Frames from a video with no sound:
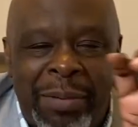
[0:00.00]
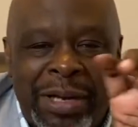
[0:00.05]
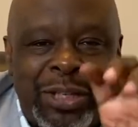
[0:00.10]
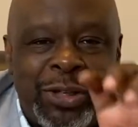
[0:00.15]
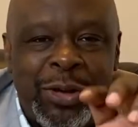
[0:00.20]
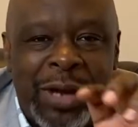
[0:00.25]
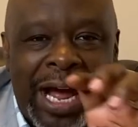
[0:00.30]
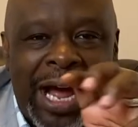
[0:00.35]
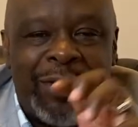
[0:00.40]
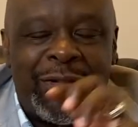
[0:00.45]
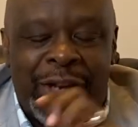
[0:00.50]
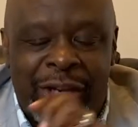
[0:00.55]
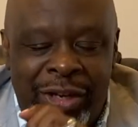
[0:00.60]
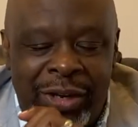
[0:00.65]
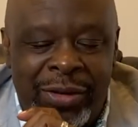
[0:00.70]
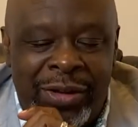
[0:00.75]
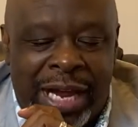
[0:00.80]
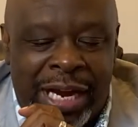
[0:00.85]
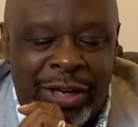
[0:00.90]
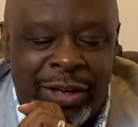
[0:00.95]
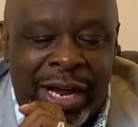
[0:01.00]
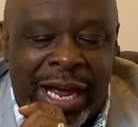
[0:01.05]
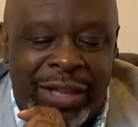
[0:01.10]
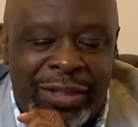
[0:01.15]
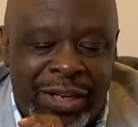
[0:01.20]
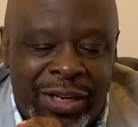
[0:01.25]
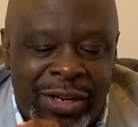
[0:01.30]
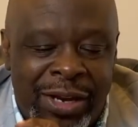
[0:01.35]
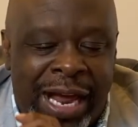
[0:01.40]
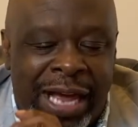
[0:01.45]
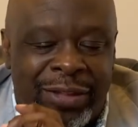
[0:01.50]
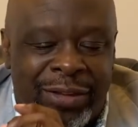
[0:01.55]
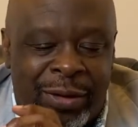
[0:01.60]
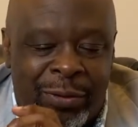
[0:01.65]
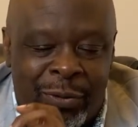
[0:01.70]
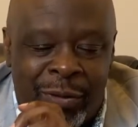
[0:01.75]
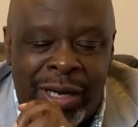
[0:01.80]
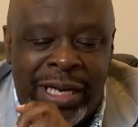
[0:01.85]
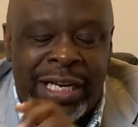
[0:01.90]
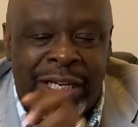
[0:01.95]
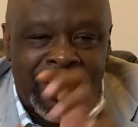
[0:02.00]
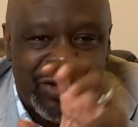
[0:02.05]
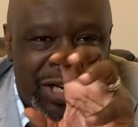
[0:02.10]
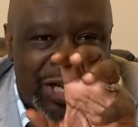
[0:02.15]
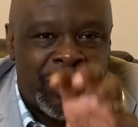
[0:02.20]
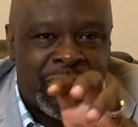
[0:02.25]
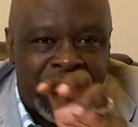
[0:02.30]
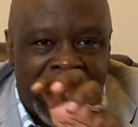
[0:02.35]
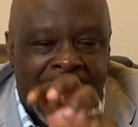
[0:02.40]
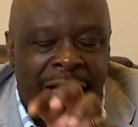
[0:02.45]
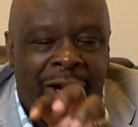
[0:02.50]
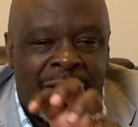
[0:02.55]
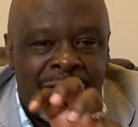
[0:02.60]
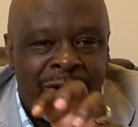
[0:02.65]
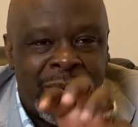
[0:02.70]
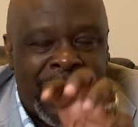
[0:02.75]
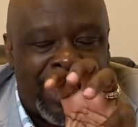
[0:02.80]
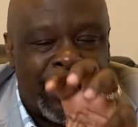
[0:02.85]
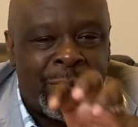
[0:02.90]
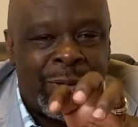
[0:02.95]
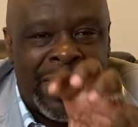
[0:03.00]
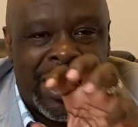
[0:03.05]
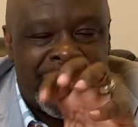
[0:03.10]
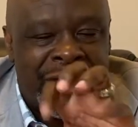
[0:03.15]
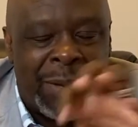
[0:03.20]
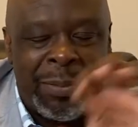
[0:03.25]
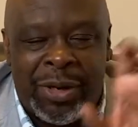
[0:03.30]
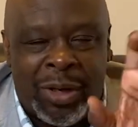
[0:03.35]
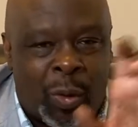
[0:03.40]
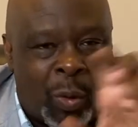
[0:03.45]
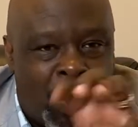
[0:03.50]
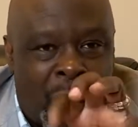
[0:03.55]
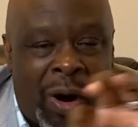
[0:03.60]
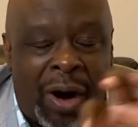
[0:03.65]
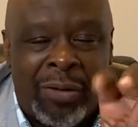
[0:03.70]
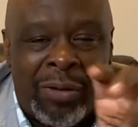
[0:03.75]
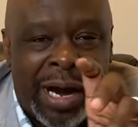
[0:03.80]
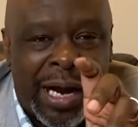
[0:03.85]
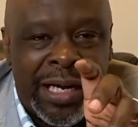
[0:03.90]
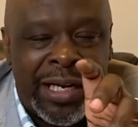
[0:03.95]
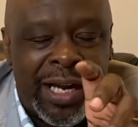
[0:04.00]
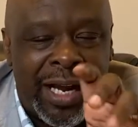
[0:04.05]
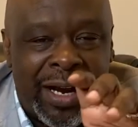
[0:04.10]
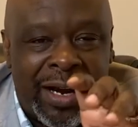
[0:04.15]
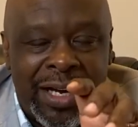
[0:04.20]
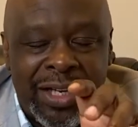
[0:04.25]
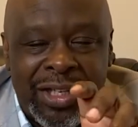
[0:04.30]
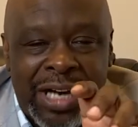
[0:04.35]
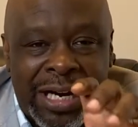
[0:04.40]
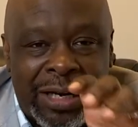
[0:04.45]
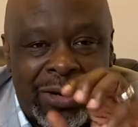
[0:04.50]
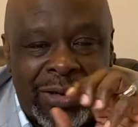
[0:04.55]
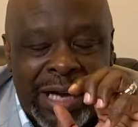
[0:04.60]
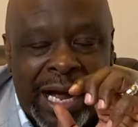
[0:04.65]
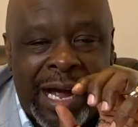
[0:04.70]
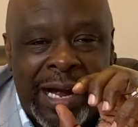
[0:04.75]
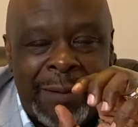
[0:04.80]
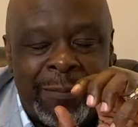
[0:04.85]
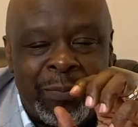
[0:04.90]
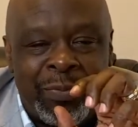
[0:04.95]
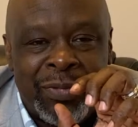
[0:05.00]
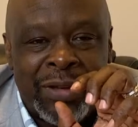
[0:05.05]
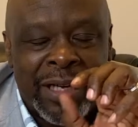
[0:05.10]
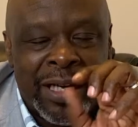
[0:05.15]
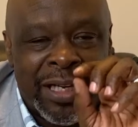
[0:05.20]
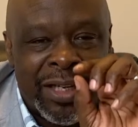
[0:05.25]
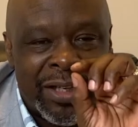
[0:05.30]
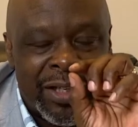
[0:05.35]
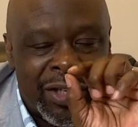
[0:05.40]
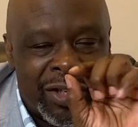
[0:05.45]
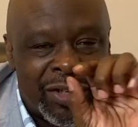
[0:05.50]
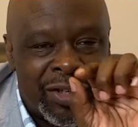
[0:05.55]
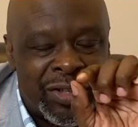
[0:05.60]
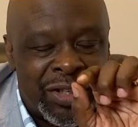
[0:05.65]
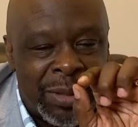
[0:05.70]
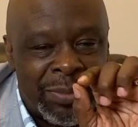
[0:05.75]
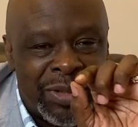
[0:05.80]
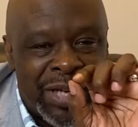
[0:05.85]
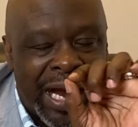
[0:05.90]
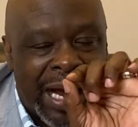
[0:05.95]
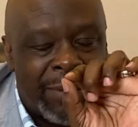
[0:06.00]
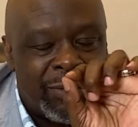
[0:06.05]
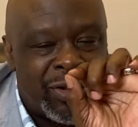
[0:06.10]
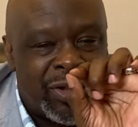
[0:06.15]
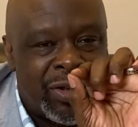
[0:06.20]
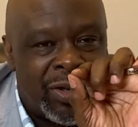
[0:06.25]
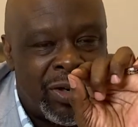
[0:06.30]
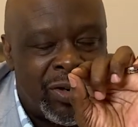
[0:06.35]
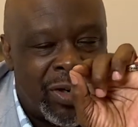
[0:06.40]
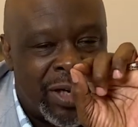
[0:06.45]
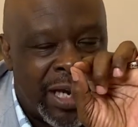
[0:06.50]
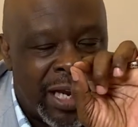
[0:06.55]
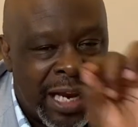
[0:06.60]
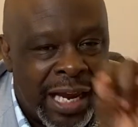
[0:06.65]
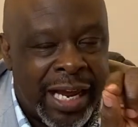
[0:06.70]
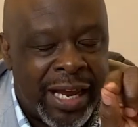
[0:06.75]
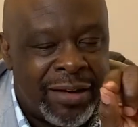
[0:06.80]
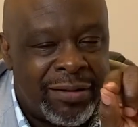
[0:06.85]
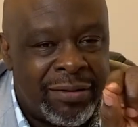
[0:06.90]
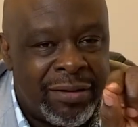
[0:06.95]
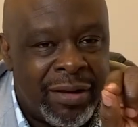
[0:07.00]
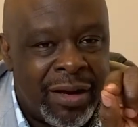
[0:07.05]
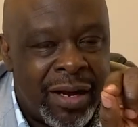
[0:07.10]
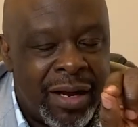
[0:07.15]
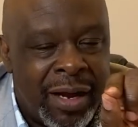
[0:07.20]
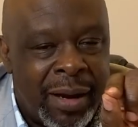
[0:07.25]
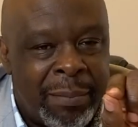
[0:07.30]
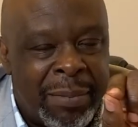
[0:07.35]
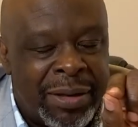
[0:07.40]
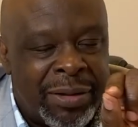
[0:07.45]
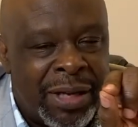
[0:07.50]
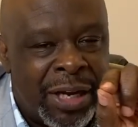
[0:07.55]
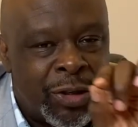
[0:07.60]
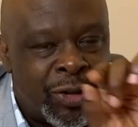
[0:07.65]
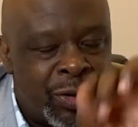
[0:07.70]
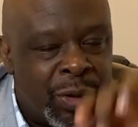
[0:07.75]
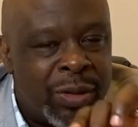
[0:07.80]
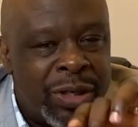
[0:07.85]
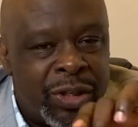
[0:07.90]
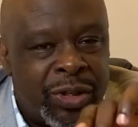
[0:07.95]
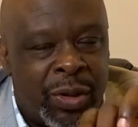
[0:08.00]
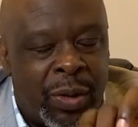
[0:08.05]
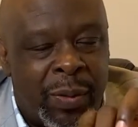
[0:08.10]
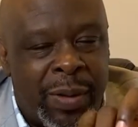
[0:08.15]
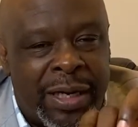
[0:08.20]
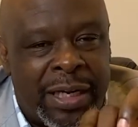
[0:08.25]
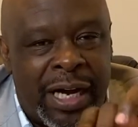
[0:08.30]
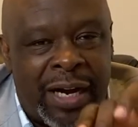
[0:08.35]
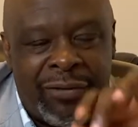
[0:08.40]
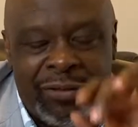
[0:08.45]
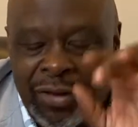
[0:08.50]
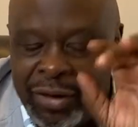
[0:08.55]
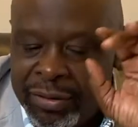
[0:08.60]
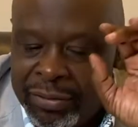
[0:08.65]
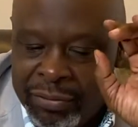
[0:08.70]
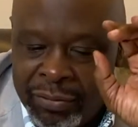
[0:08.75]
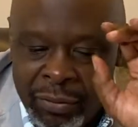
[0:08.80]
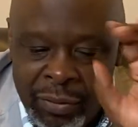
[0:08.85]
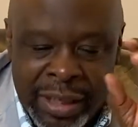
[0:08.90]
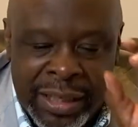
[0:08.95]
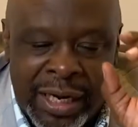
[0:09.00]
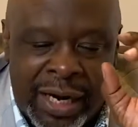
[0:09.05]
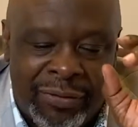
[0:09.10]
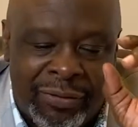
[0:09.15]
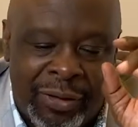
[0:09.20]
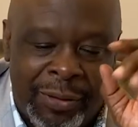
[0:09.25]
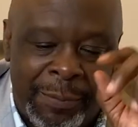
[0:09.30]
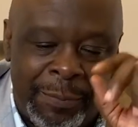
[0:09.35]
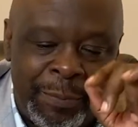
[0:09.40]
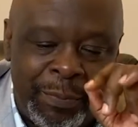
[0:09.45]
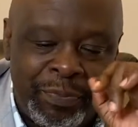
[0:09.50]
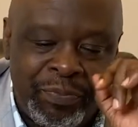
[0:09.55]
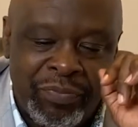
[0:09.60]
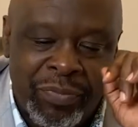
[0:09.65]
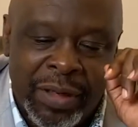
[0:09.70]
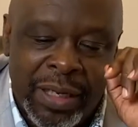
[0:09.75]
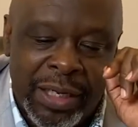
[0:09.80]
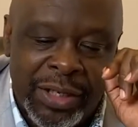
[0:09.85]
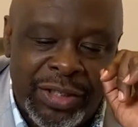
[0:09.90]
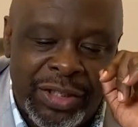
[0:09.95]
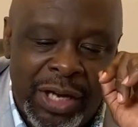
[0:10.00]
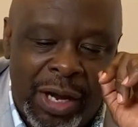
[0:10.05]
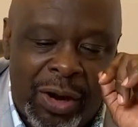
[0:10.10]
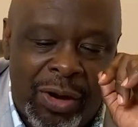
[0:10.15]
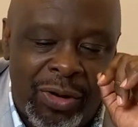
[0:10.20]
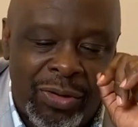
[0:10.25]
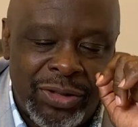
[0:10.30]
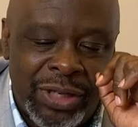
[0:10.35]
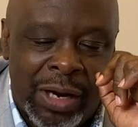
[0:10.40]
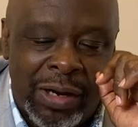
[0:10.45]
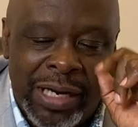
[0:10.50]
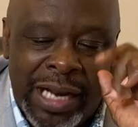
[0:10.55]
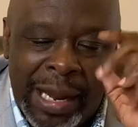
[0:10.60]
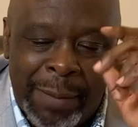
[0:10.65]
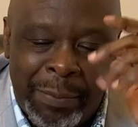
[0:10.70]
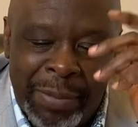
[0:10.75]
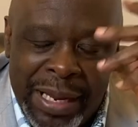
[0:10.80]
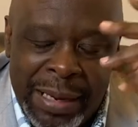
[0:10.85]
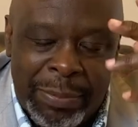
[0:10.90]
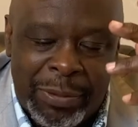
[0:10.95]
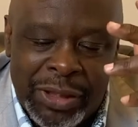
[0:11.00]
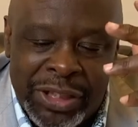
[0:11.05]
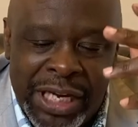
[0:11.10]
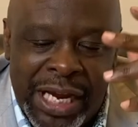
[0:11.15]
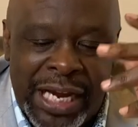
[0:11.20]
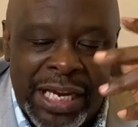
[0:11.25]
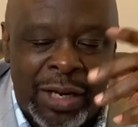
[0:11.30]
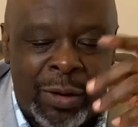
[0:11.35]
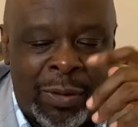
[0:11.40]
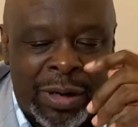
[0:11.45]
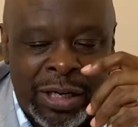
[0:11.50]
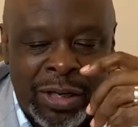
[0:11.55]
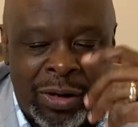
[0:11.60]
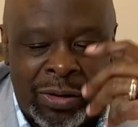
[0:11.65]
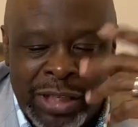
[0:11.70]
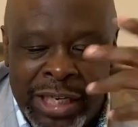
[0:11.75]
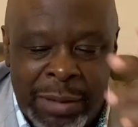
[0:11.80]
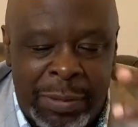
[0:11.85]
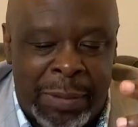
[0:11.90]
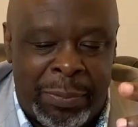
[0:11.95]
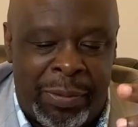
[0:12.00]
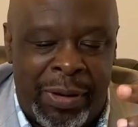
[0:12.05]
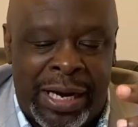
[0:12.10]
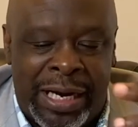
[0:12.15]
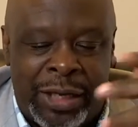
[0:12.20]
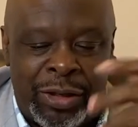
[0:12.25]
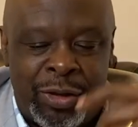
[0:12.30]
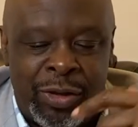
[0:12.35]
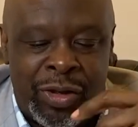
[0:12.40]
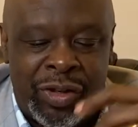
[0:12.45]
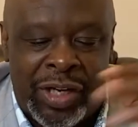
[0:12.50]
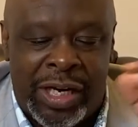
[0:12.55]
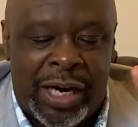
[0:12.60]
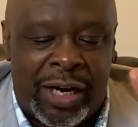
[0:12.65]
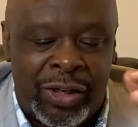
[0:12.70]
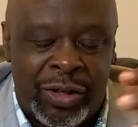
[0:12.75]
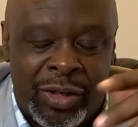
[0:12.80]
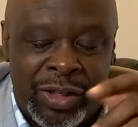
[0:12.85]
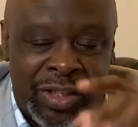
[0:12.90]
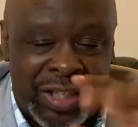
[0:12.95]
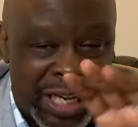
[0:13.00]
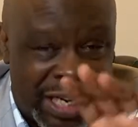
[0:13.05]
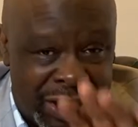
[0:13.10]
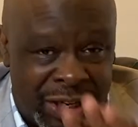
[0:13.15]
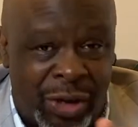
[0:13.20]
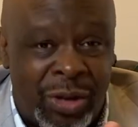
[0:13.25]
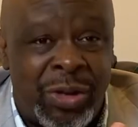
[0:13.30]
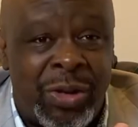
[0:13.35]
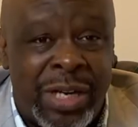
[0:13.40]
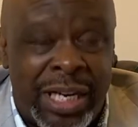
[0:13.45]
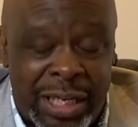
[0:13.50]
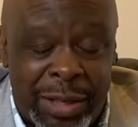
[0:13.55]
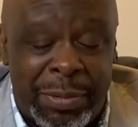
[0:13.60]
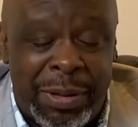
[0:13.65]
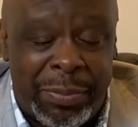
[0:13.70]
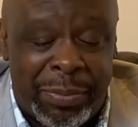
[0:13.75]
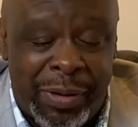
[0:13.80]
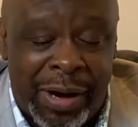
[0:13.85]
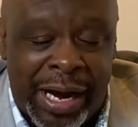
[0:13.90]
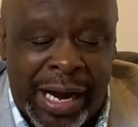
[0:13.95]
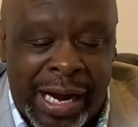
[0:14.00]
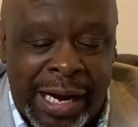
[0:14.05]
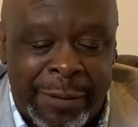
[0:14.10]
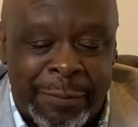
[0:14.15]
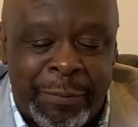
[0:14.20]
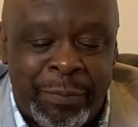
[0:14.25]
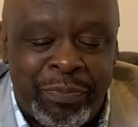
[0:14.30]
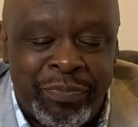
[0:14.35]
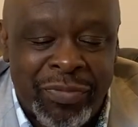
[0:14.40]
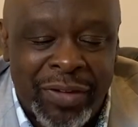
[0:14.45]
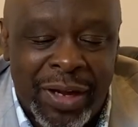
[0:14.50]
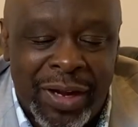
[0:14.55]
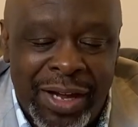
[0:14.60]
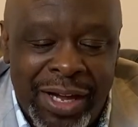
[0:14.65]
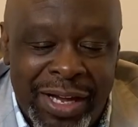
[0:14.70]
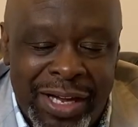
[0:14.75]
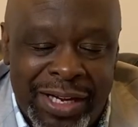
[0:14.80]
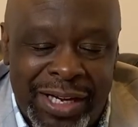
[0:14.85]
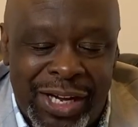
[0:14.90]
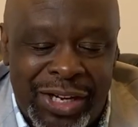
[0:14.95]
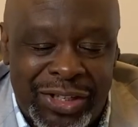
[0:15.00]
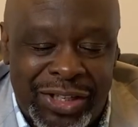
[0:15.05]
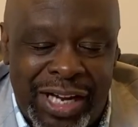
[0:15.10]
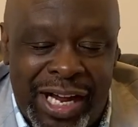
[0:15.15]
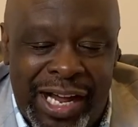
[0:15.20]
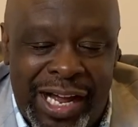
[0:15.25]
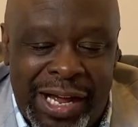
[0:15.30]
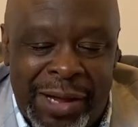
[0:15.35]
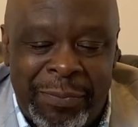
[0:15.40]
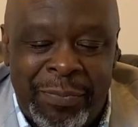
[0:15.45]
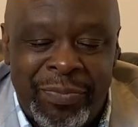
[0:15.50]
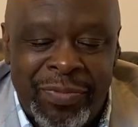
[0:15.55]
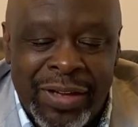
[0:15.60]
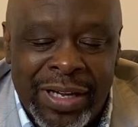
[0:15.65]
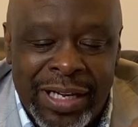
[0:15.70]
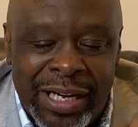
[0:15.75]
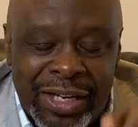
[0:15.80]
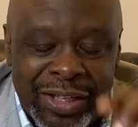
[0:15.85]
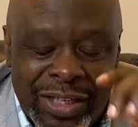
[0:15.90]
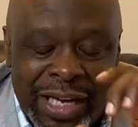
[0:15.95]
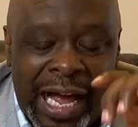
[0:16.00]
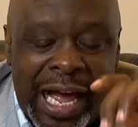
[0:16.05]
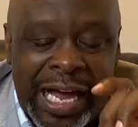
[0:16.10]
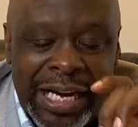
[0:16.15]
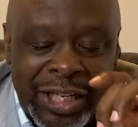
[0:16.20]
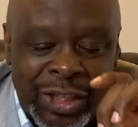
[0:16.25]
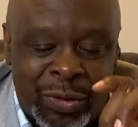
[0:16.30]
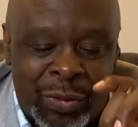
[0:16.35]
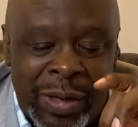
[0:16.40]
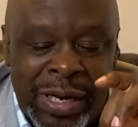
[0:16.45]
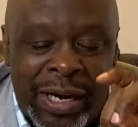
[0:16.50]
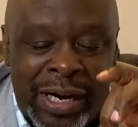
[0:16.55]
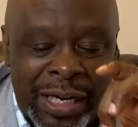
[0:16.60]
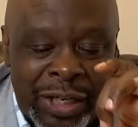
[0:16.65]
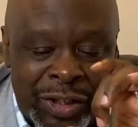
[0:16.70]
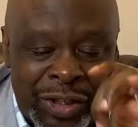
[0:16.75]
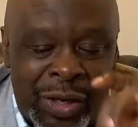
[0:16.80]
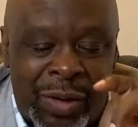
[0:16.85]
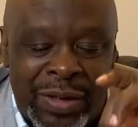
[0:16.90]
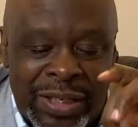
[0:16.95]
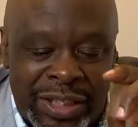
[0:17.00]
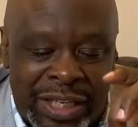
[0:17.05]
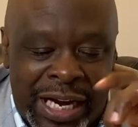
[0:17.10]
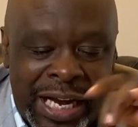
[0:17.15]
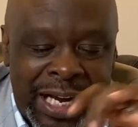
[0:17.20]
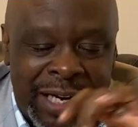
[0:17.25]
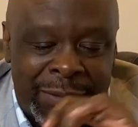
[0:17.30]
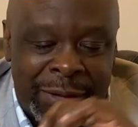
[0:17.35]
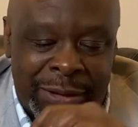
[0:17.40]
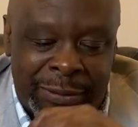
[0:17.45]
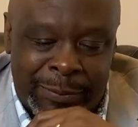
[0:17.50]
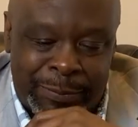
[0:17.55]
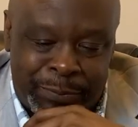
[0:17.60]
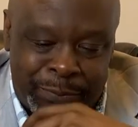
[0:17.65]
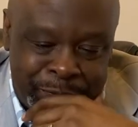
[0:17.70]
but you have to do that. You have to you have to really just stay on. You have to realize I'm in a war right now. It's like okay, sometimes you know you get hit, but as soon as you can recover, recover. So don't let people tell you when well, you don't need to be praying after you said all you need to say. No, you need to be praying because God because God is real and so is the enemy.